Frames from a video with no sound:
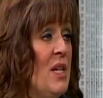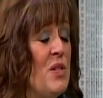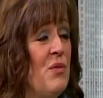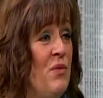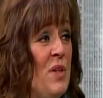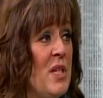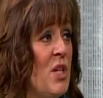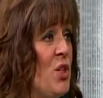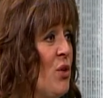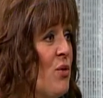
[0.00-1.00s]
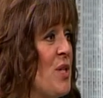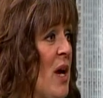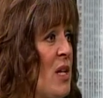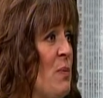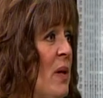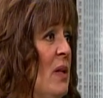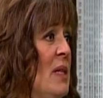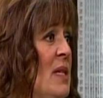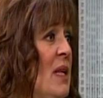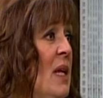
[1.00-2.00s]
is visit a children's hospital
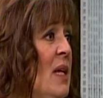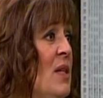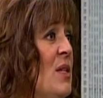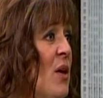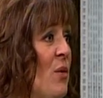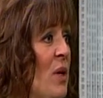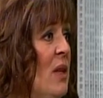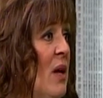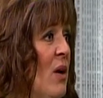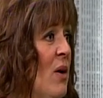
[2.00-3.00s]
and see the kids that are in there.